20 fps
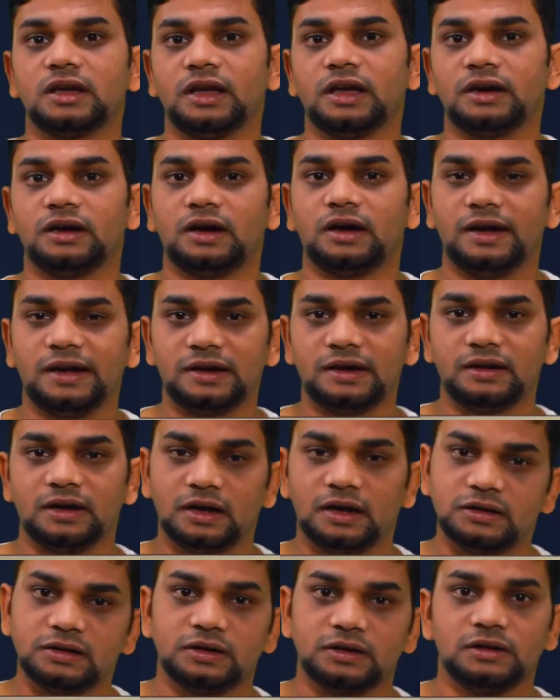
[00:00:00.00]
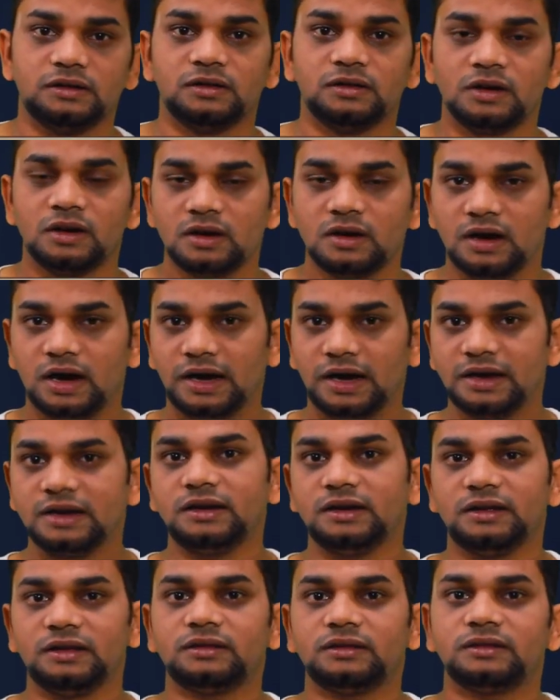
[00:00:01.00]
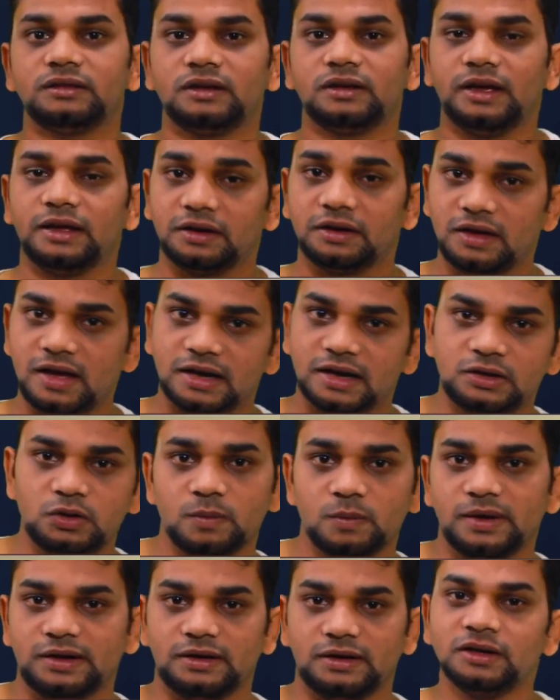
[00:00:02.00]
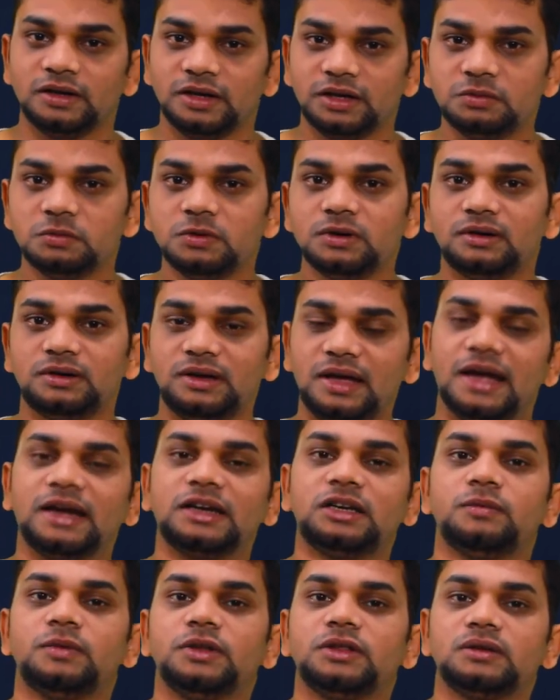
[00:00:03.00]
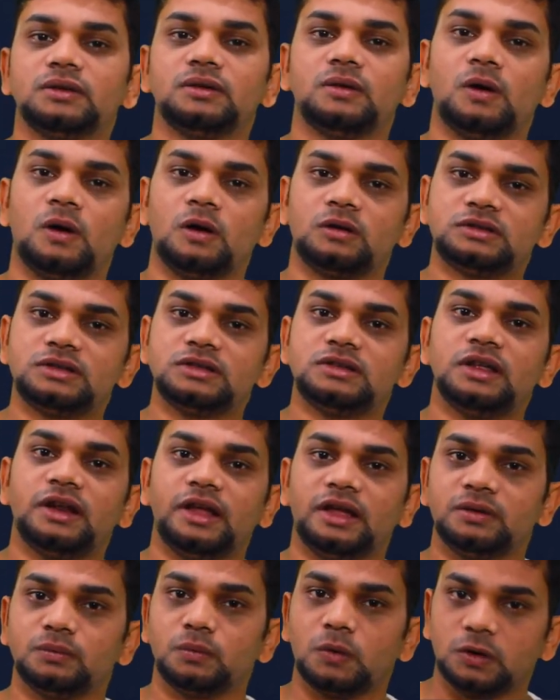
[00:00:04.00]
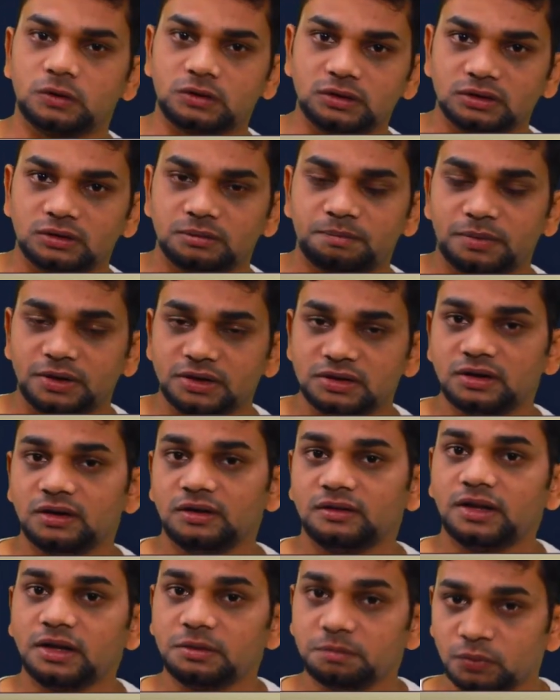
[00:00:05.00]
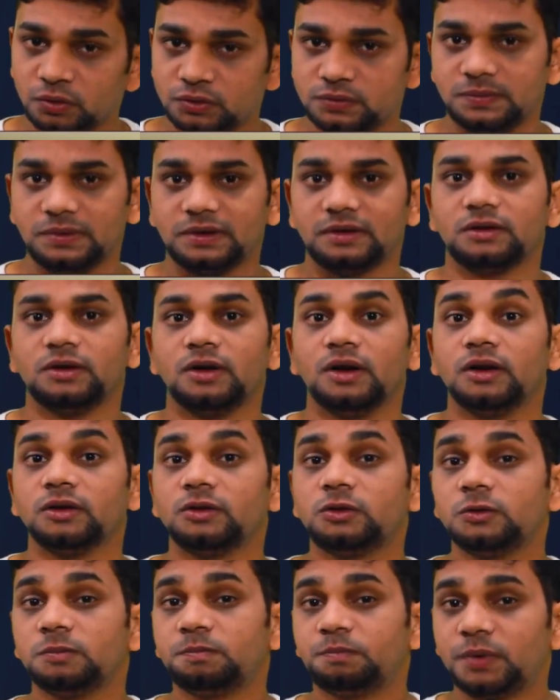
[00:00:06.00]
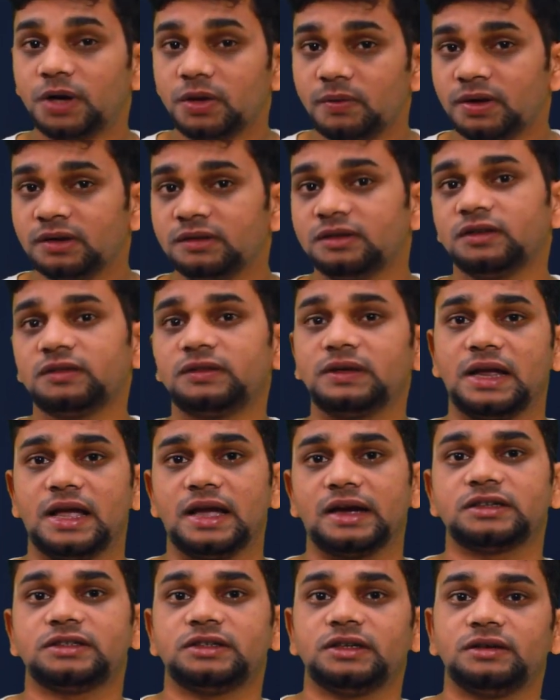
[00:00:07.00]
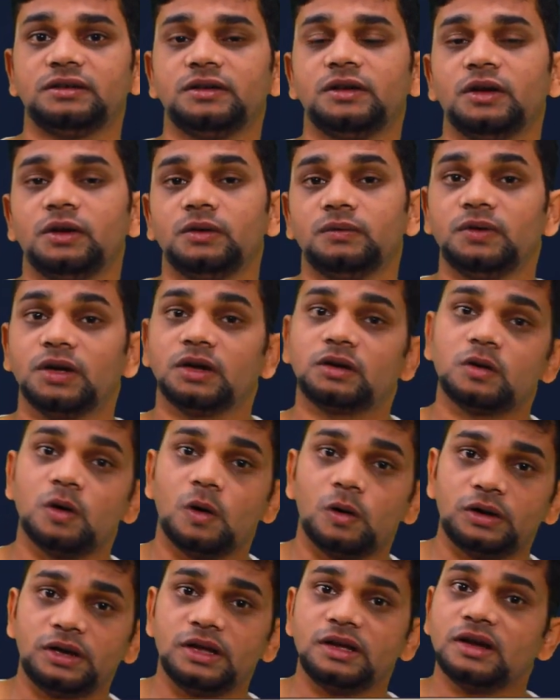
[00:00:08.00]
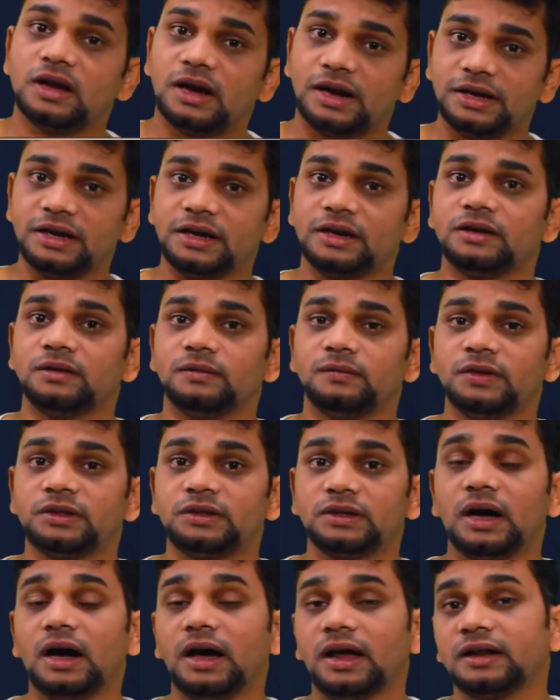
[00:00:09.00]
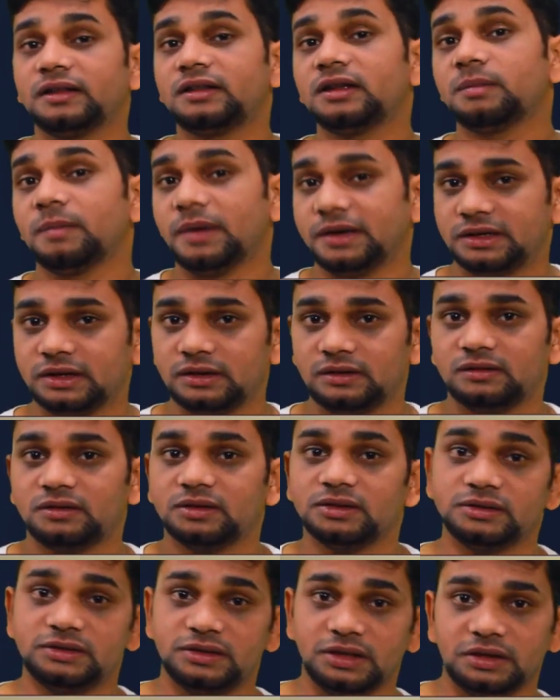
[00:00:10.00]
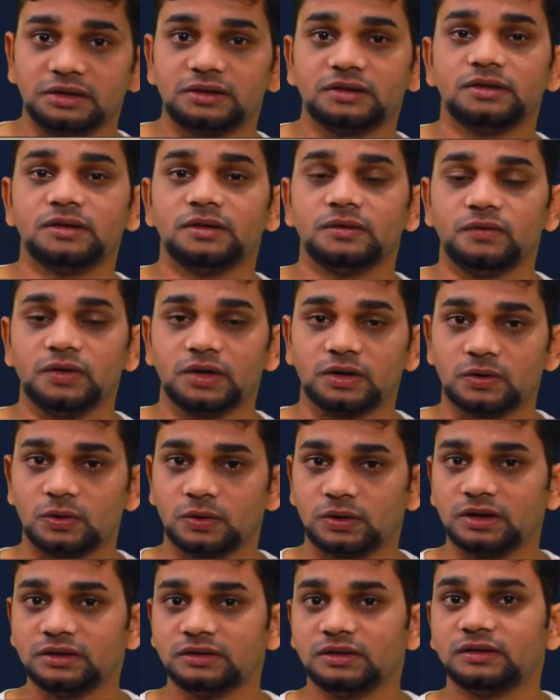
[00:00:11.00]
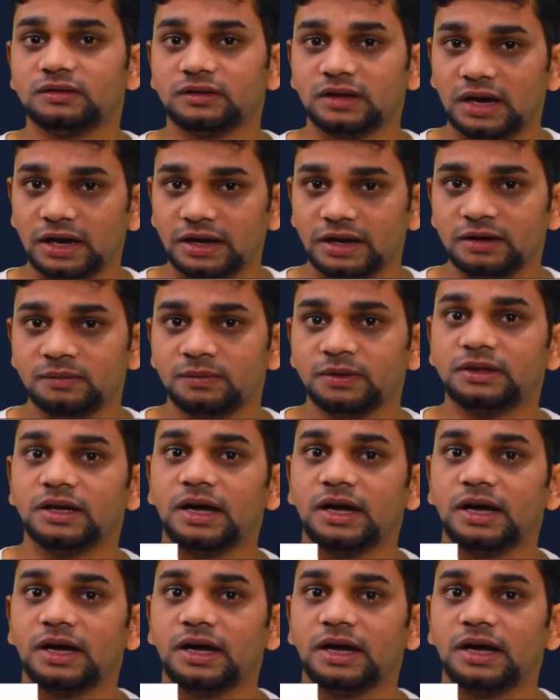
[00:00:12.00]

an iron article. Iron is a reactive metal. It will react with oxygen and water present in the atmosphere. To prevent this reaction, we are coating iron with another metal, zinc. We are coating this iron with